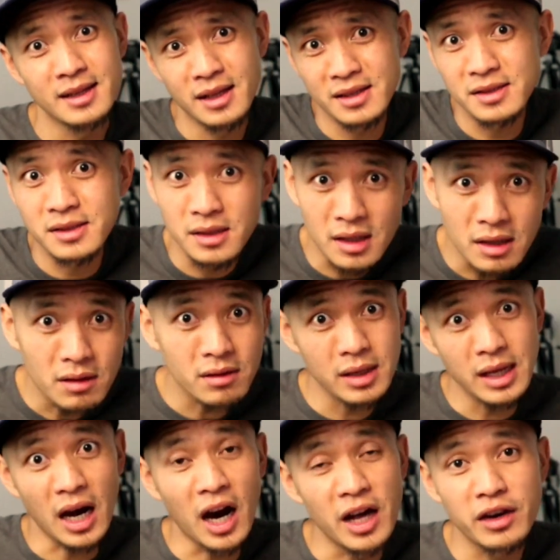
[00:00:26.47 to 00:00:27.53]
is
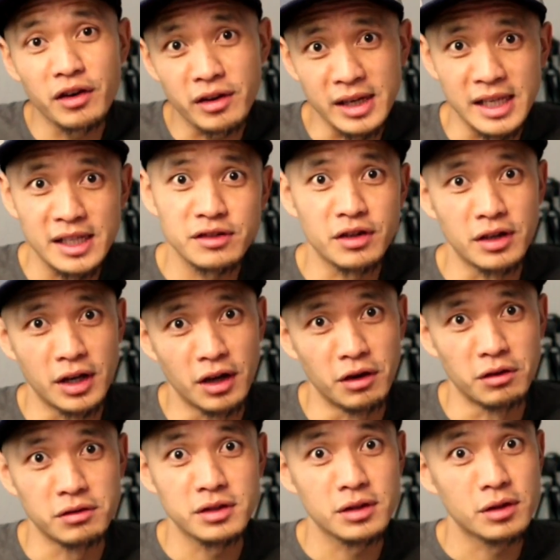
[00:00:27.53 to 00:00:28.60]
literally underneath your nose